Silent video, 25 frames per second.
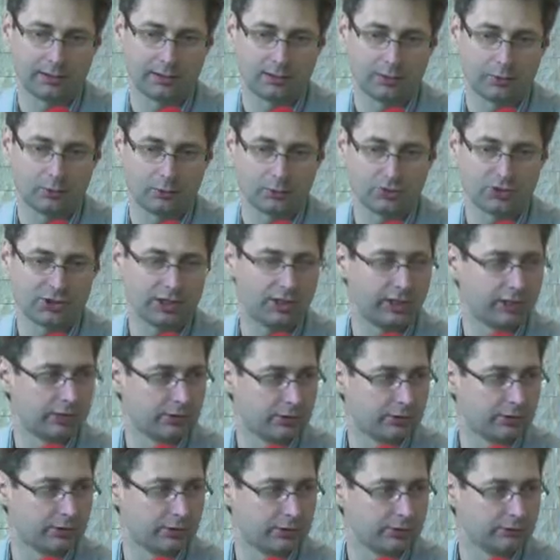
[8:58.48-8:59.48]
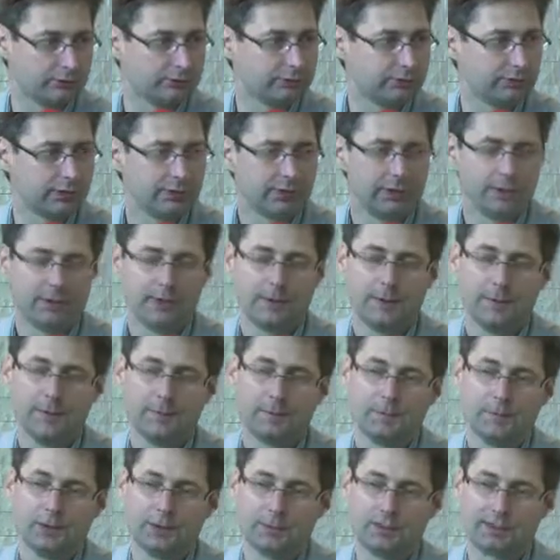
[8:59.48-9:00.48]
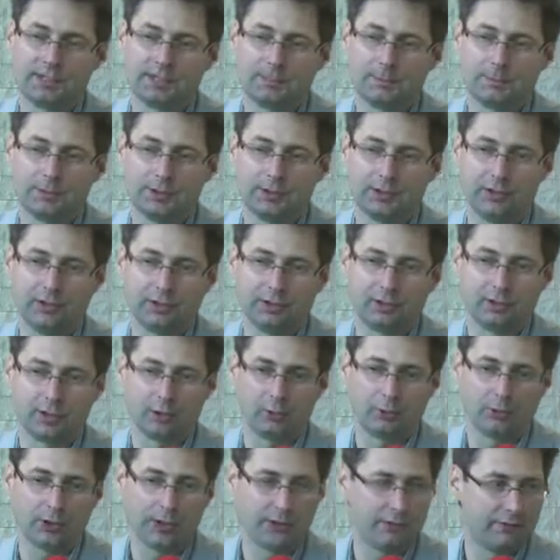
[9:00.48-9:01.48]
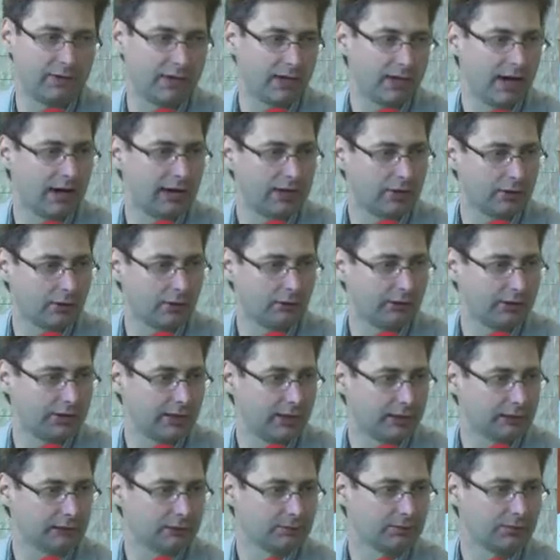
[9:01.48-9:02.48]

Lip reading: who's selling you the good, simply, you have an eye contact.